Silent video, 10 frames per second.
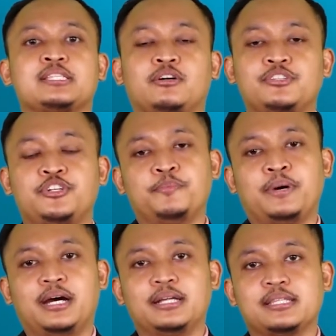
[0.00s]
southern
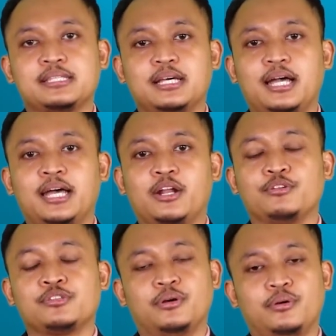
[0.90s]
parts and
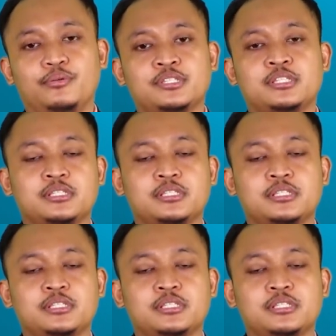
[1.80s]
also